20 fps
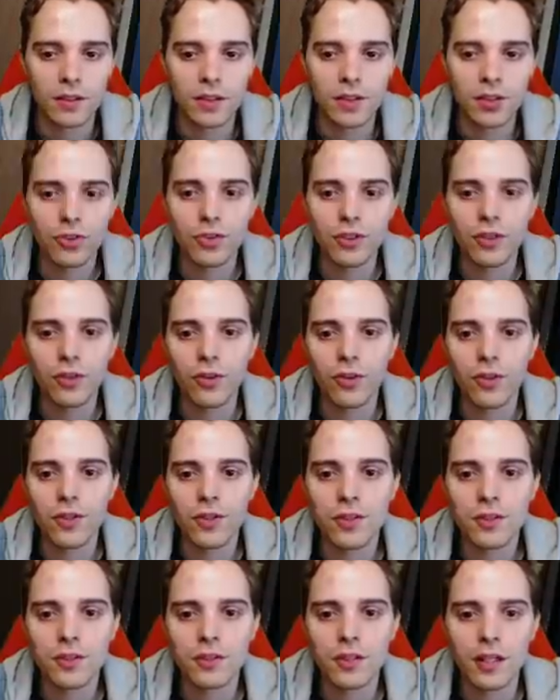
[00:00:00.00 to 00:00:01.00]
Three
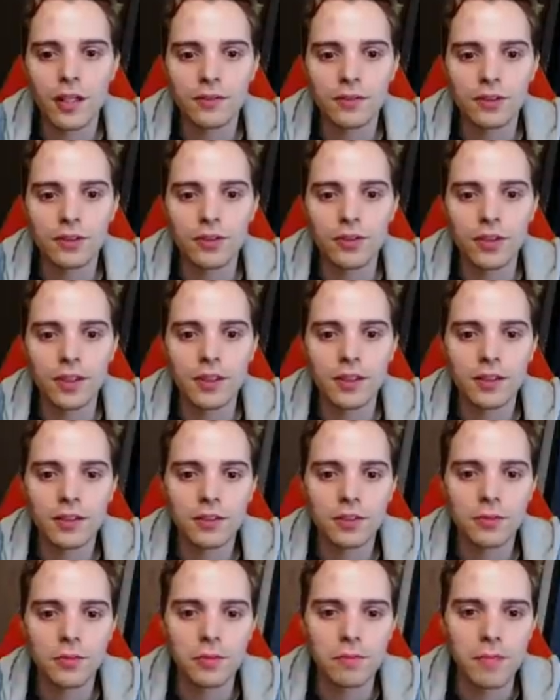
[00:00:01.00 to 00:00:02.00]
urns down the drain,
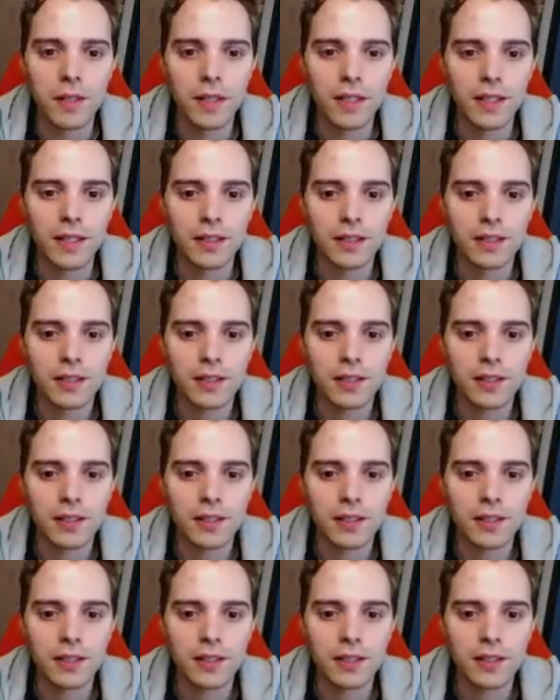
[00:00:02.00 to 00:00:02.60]
super bad.